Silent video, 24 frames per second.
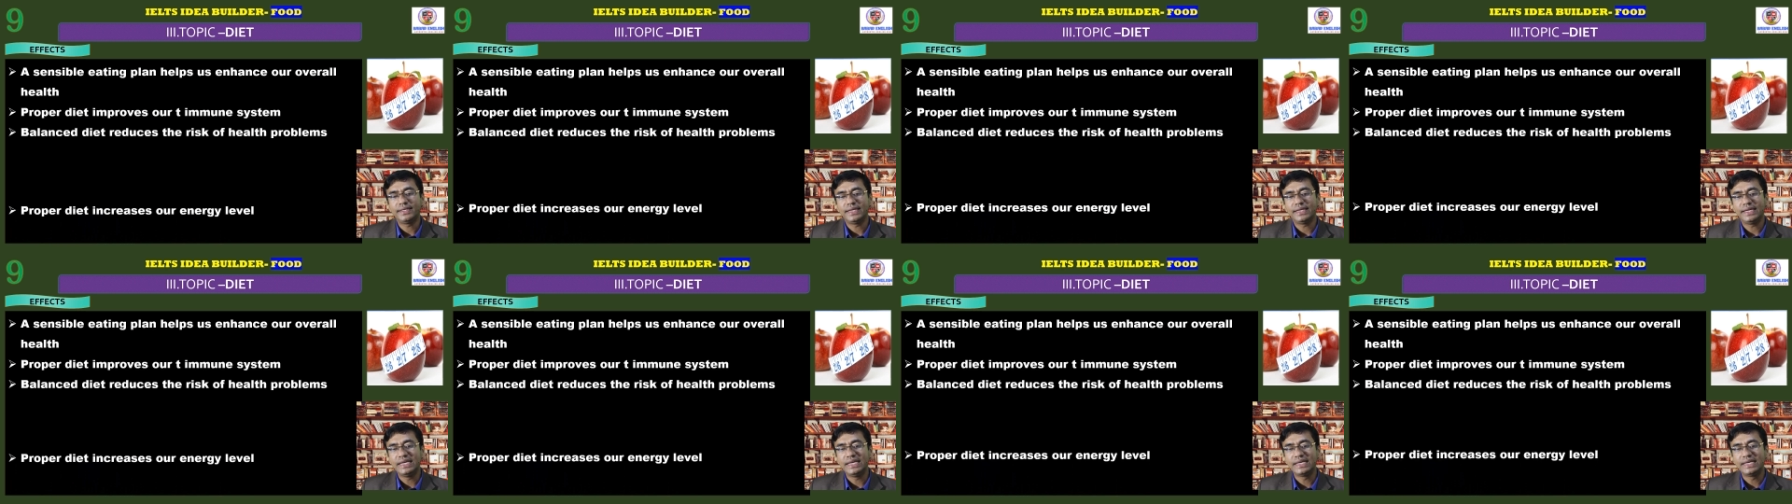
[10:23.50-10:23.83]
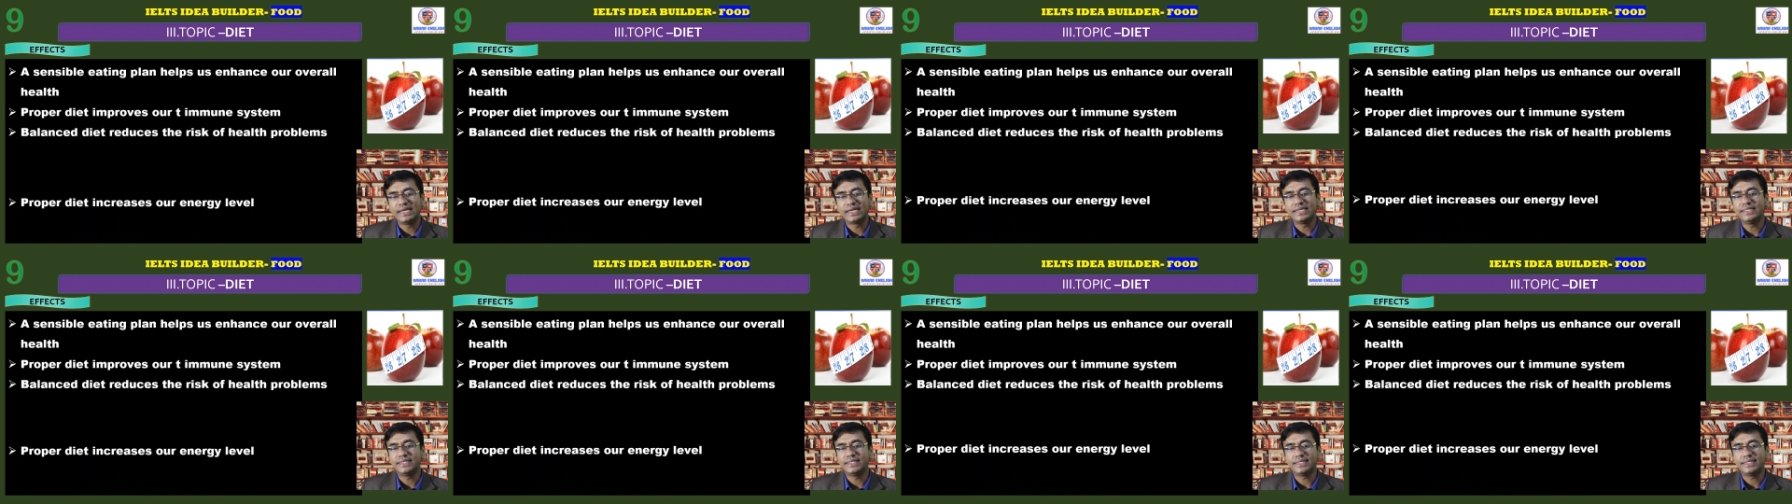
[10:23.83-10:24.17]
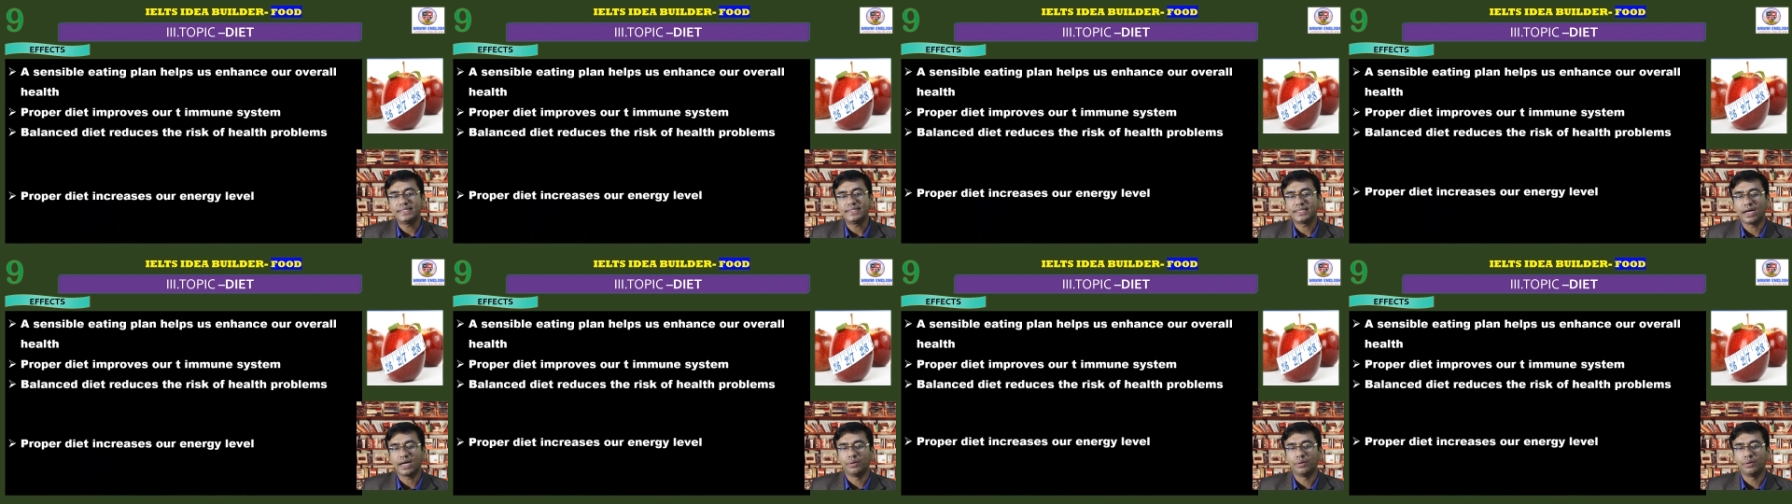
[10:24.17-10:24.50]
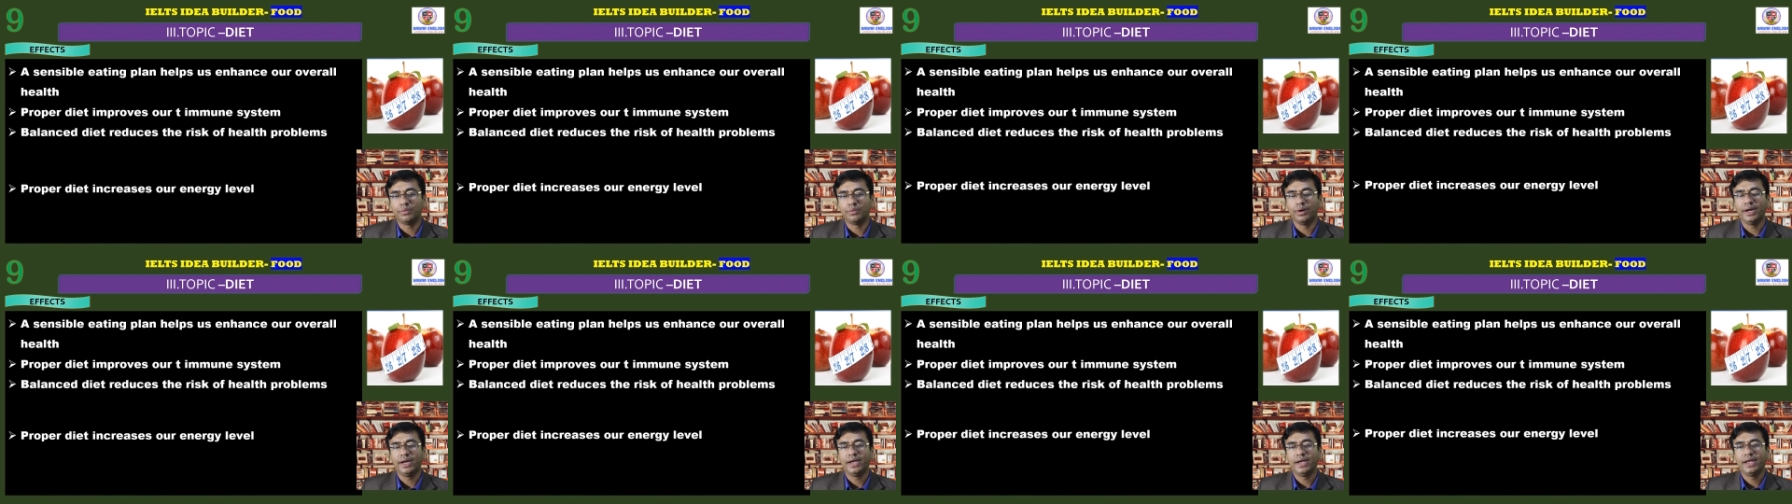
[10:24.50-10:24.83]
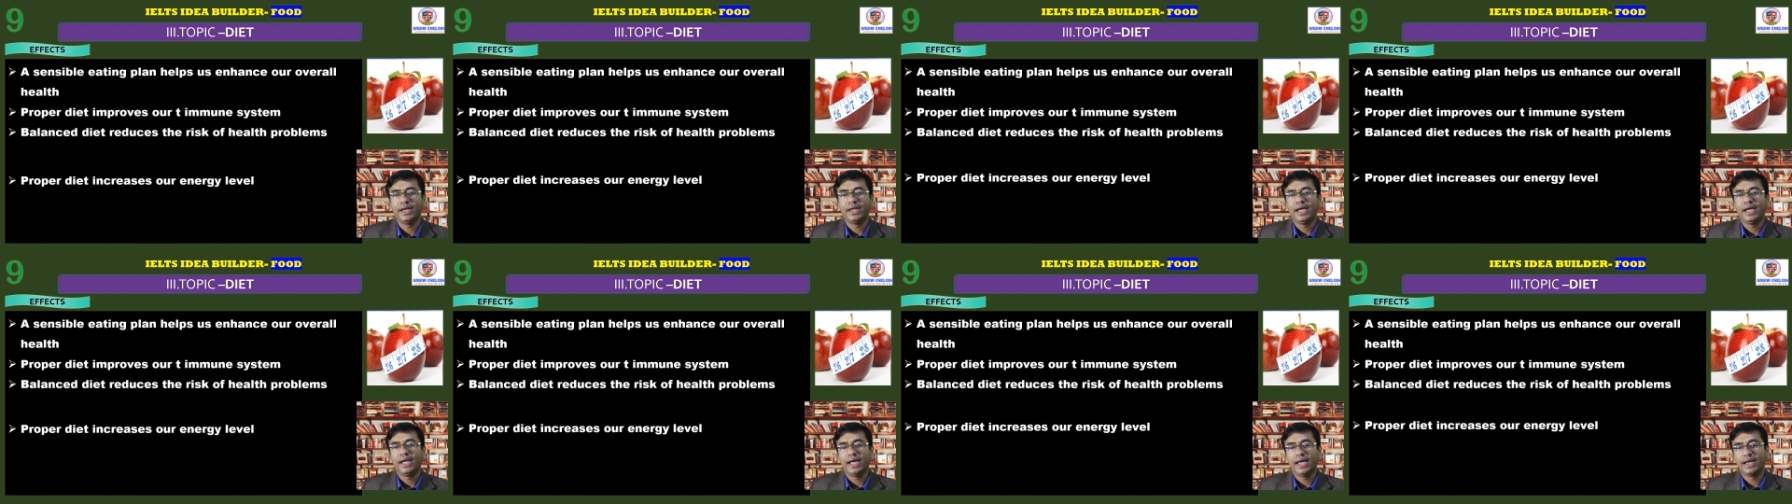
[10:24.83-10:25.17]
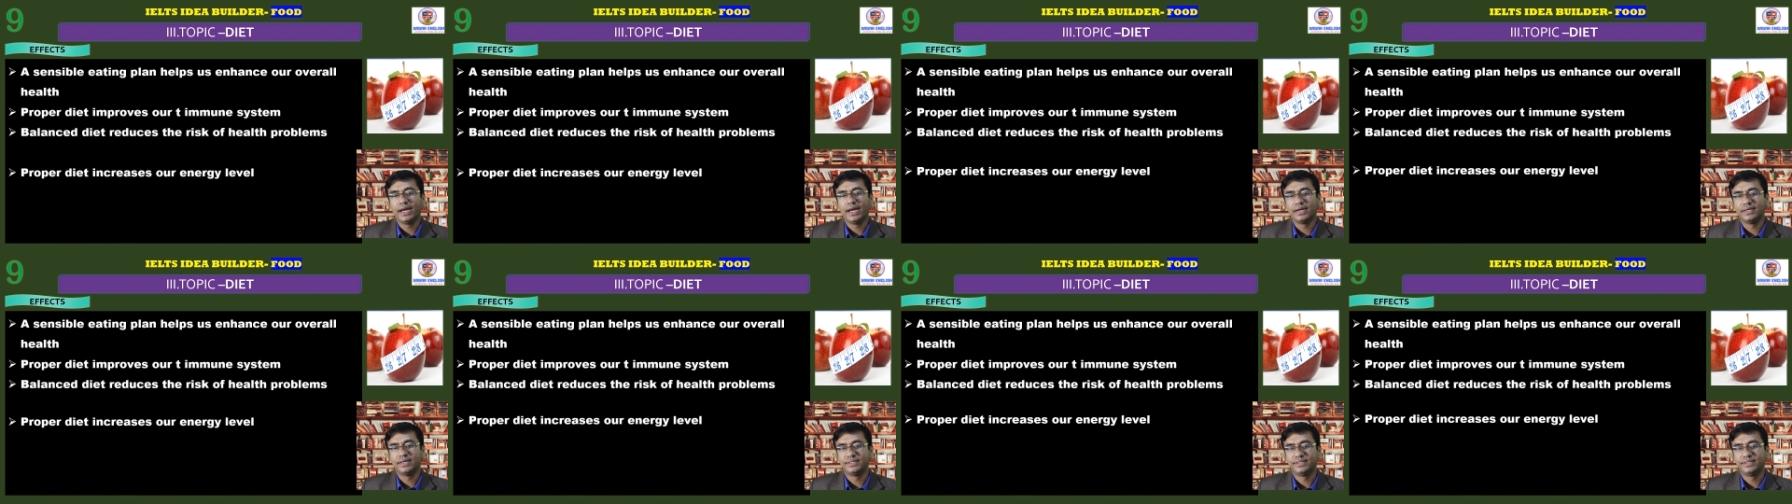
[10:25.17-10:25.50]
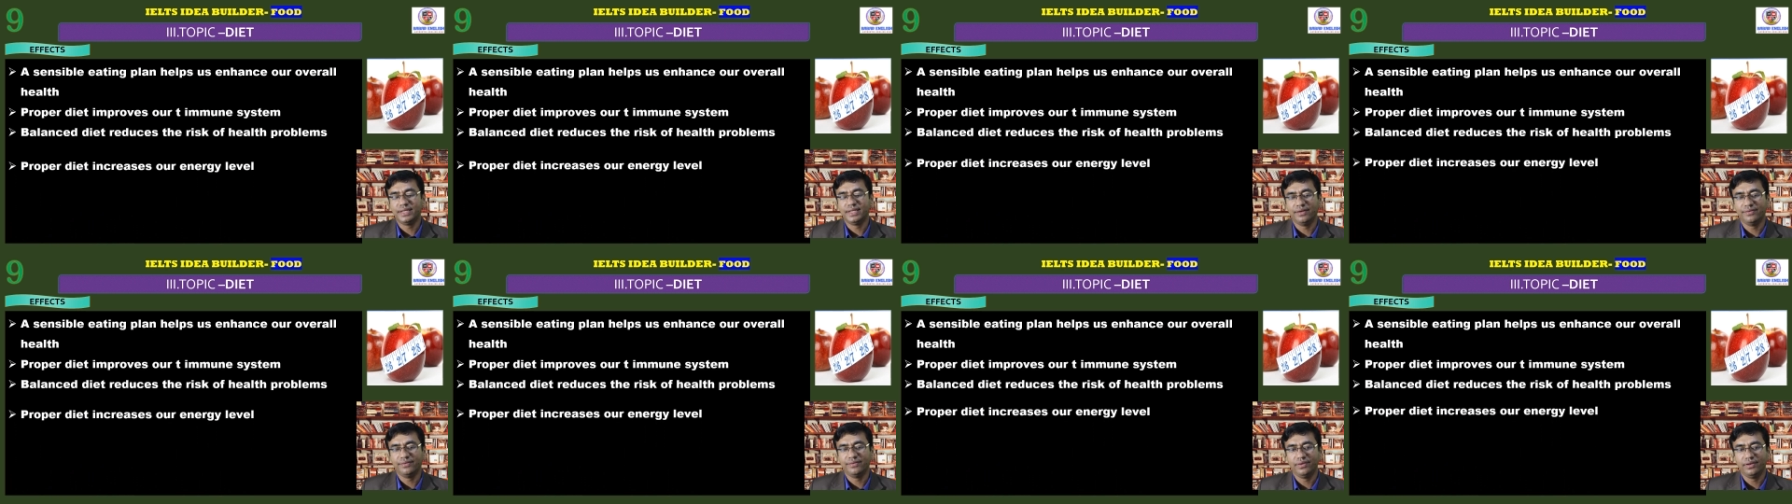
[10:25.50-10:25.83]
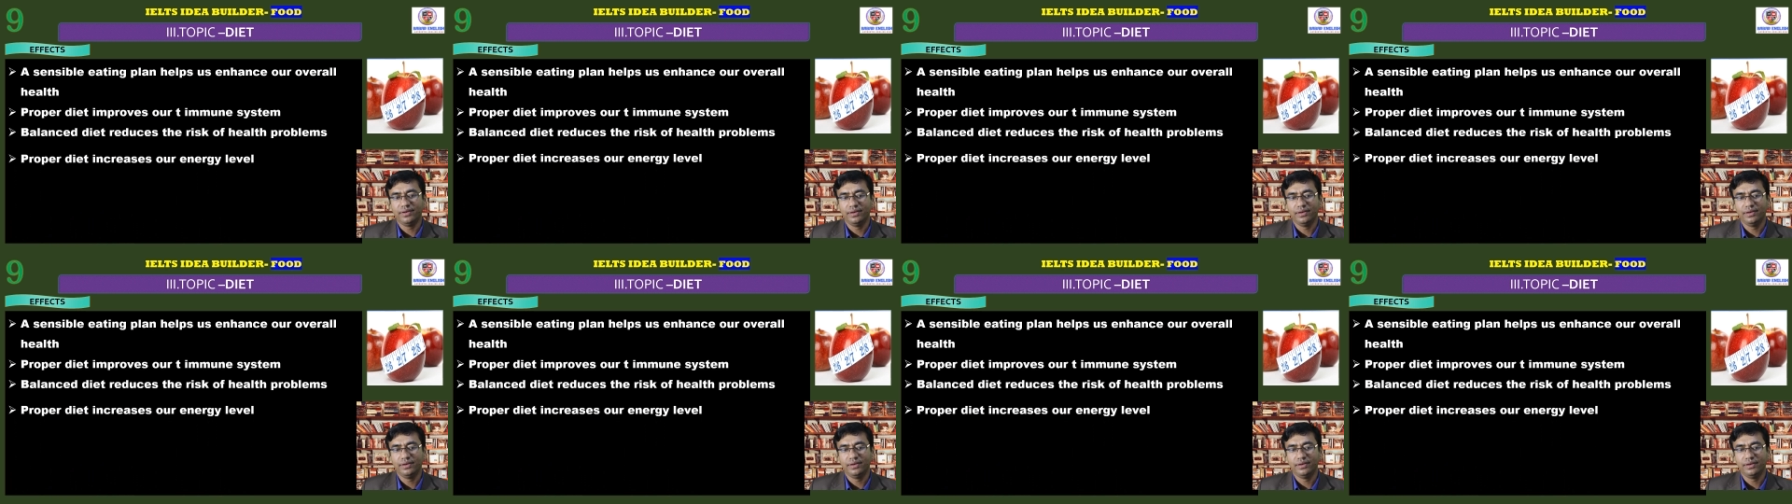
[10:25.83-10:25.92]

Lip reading: increases our energy level.